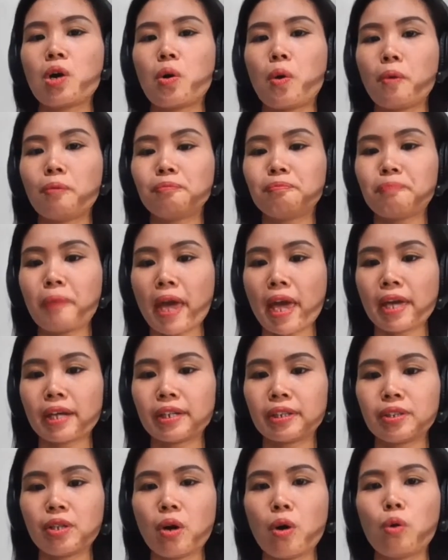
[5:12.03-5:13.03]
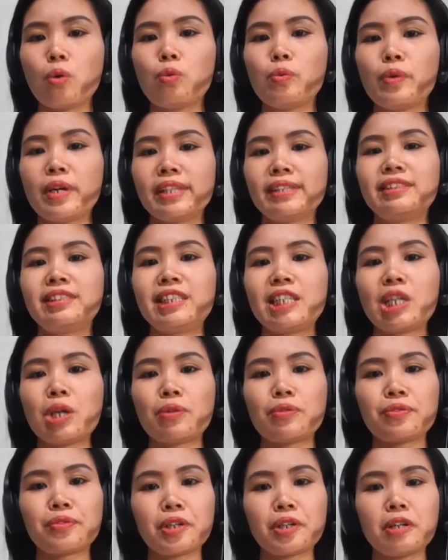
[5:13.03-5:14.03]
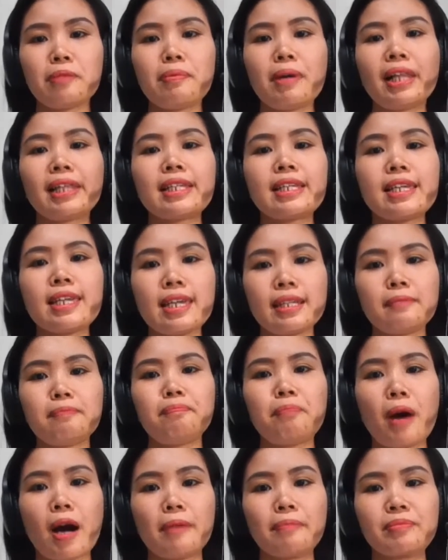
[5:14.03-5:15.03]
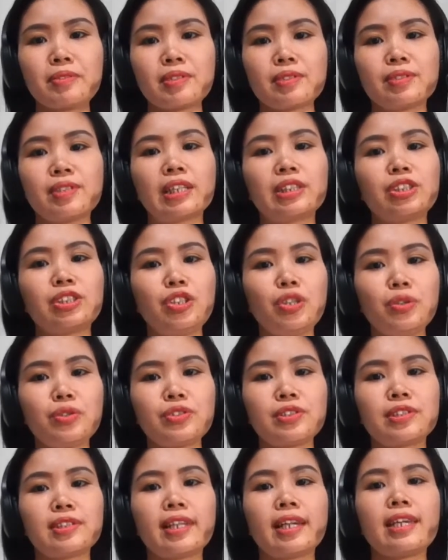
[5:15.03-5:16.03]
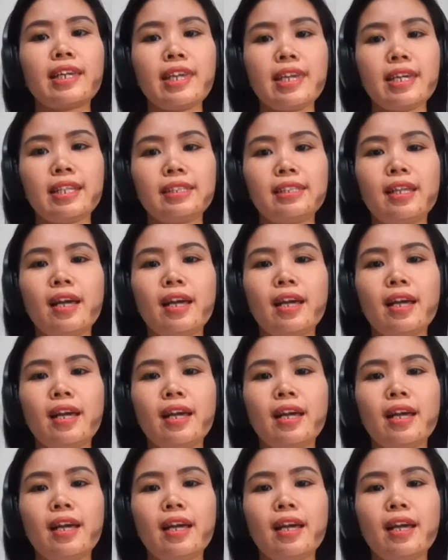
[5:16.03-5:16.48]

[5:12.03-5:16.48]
compared with geothermal heat pumps that use the heat